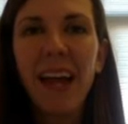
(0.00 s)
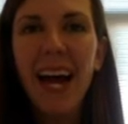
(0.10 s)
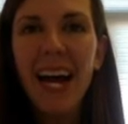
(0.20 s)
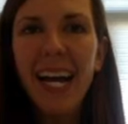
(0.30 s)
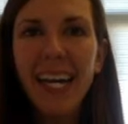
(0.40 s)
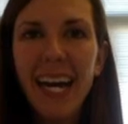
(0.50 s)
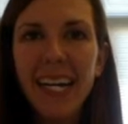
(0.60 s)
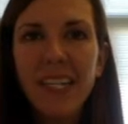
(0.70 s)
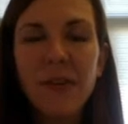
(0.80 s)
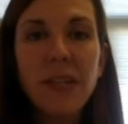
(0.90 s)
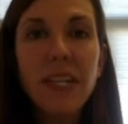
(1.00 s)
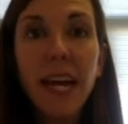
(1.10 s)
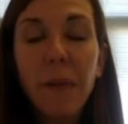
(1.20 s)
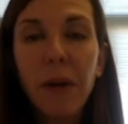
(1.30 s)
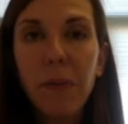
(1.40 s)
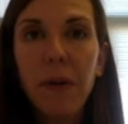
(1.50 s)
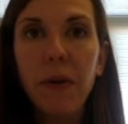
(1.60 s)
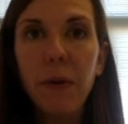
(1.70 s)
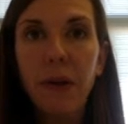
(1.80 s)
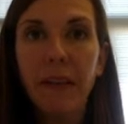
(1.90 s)
Hi guys, so today we're going to be
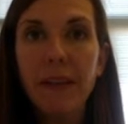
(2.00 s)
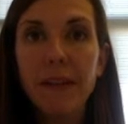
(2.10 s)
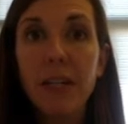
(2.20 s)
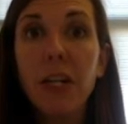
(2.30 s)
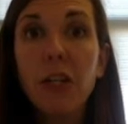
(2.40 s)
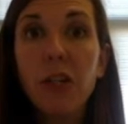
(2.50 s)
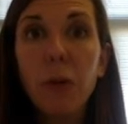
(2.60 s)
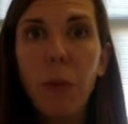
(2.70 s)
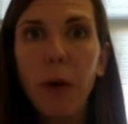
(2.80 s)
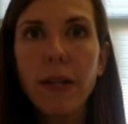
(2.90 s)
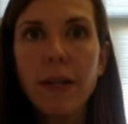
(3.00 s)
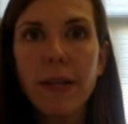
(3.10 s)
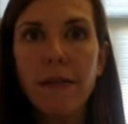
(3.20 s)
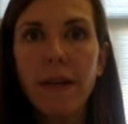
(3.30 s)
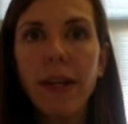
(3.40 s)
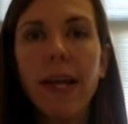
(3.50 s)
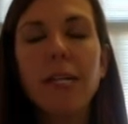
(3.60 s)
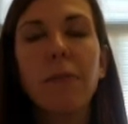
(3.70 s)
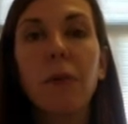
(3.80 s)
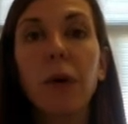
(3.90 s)
doing lesson 2.7,
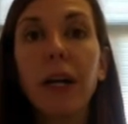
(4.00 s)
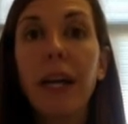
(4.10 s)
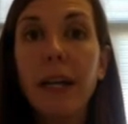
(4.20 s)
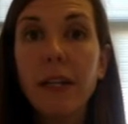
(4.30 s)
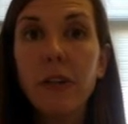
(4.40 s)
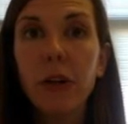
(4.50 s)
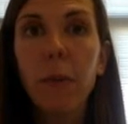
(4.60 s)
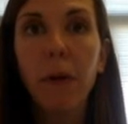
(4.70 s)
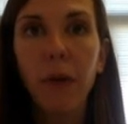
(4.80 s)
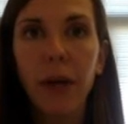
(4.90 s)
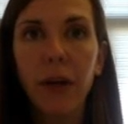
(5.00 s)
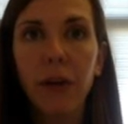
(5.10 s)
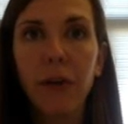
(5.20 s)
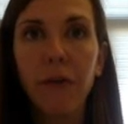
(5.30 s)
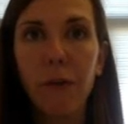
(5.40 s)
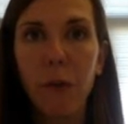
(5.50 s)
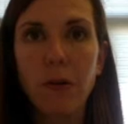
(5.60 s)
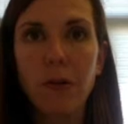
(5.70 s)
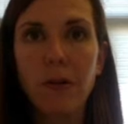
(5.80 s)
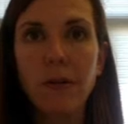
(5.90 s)
Exploring Intermolecular
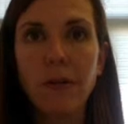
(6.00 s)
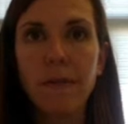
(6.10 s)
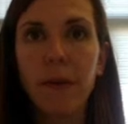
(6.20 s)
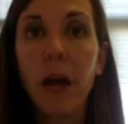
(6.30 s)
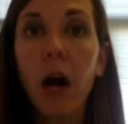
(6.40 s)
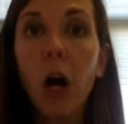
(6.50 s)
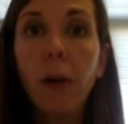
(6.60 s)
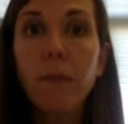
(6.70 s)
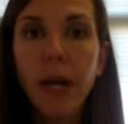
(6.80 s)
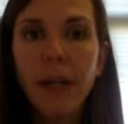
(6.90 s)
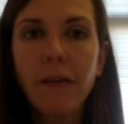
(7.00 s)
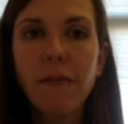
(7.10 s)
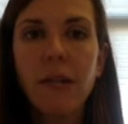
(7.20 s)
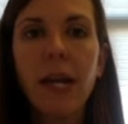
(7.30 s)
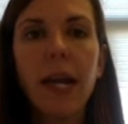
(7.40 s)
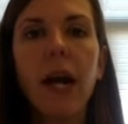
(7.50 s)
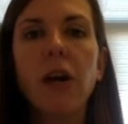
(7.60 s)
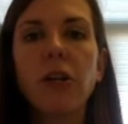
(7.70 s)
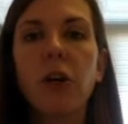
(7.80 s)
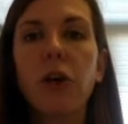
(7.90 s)
Forces. Our objectives today are
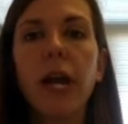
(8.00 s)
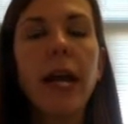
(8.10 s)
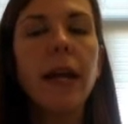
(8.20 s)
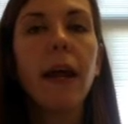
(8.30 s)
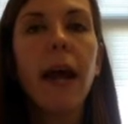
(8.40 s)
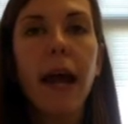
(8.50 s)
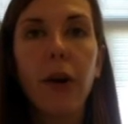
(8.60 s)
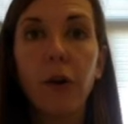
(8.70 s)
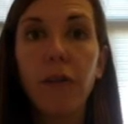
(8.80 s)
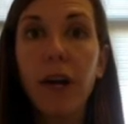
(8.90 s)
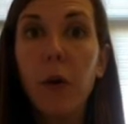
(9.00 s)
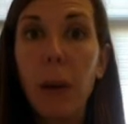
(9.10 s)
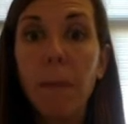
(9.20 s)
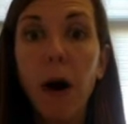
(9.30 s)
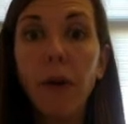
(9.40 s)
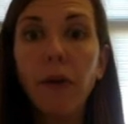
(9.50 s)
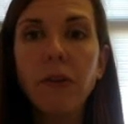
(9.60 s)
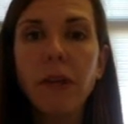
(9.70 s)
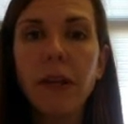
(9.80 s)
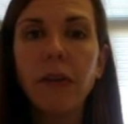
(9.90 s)
to create and or evaluate models
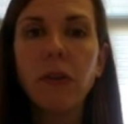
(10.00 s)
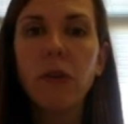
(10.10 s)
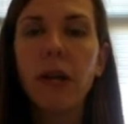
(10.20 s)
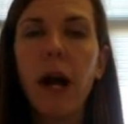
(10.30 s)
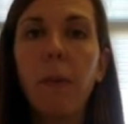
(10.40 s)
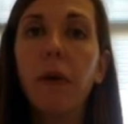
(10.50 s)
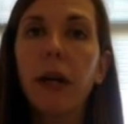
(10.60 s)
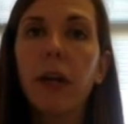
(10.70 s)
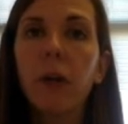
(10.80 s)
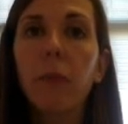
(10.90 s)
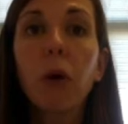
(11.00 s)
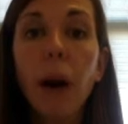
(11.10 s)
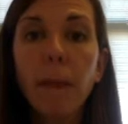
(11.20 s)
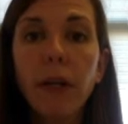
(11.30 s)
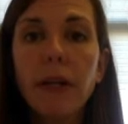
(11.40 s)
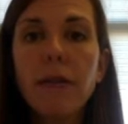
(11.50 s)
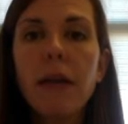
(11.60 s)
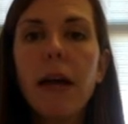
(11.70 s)
that illustrate how molecular properties